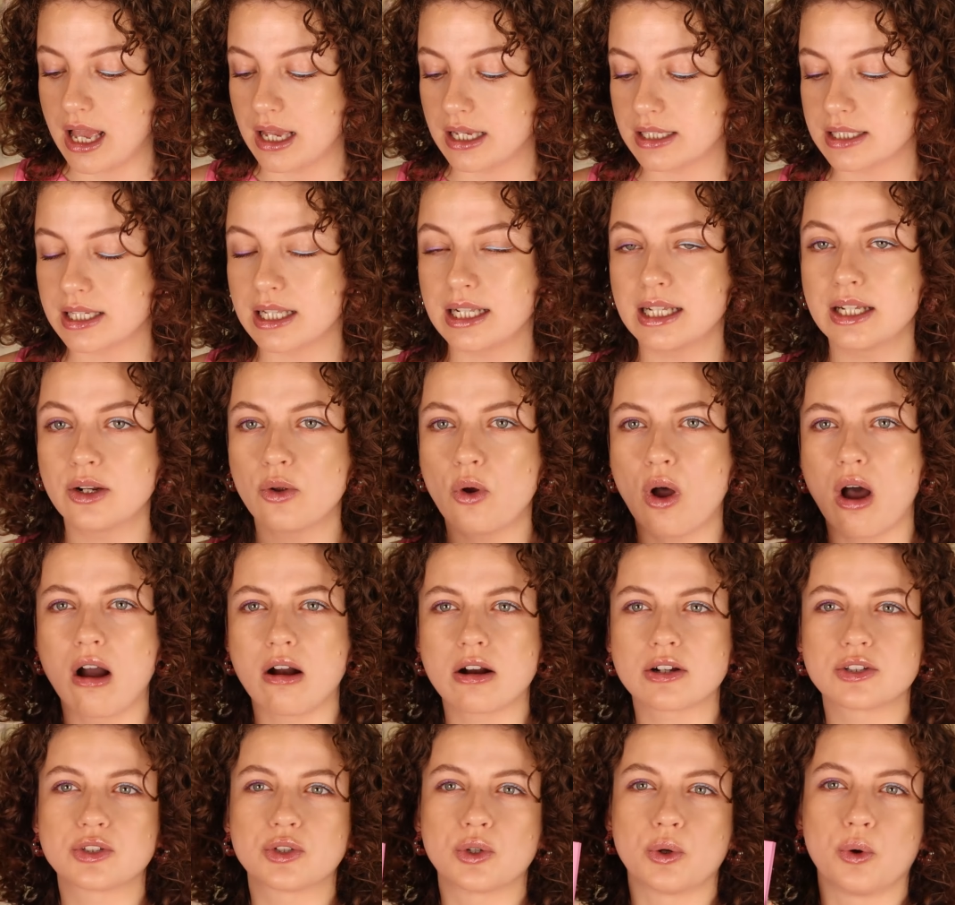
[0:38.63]
It's a little
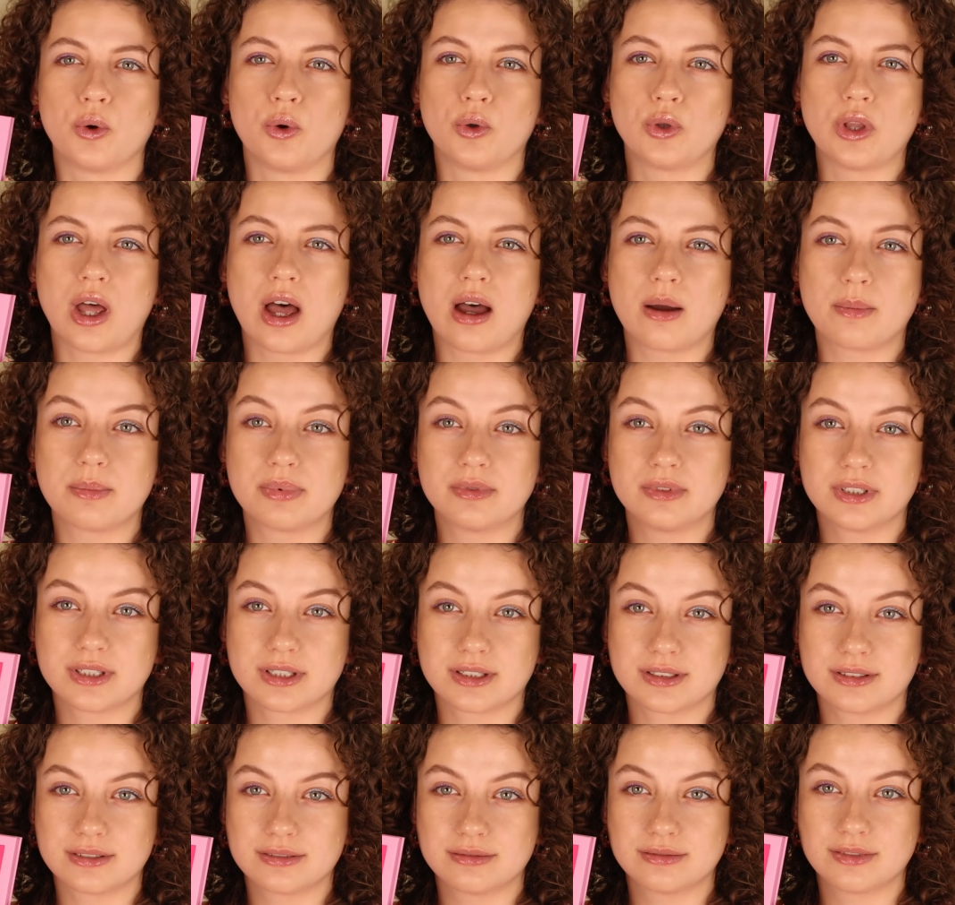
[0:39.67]
hard to hold up.
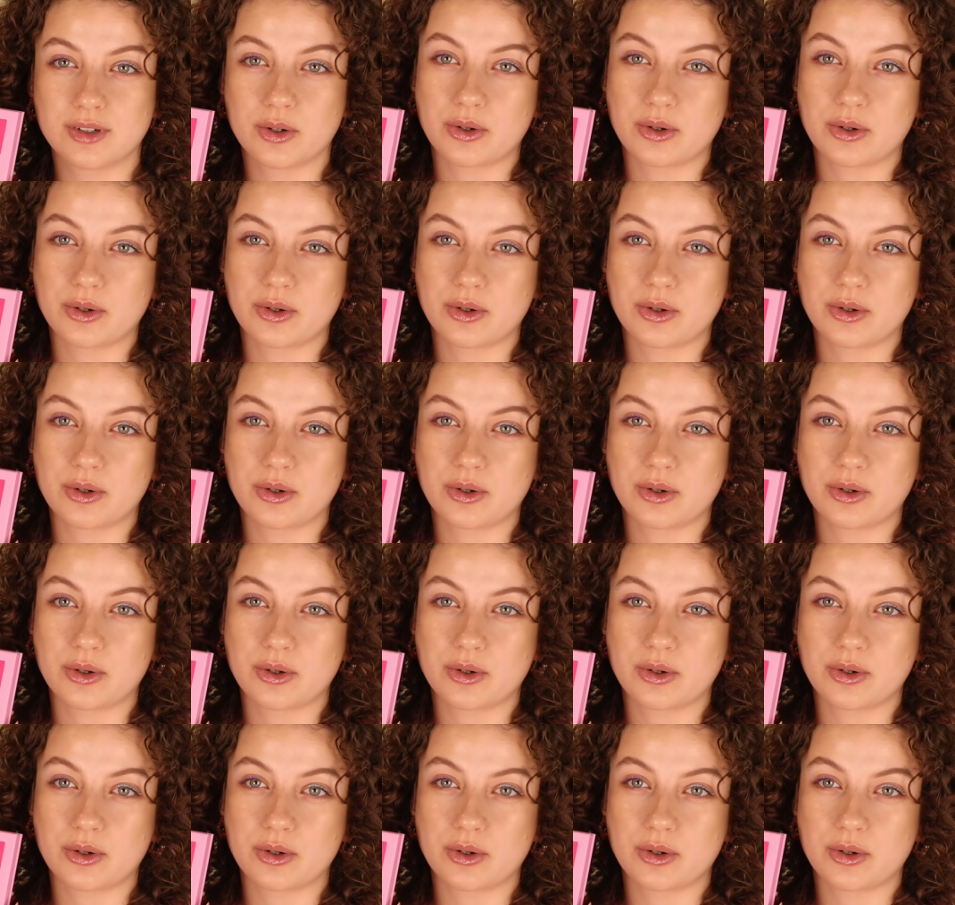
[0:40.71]
Like,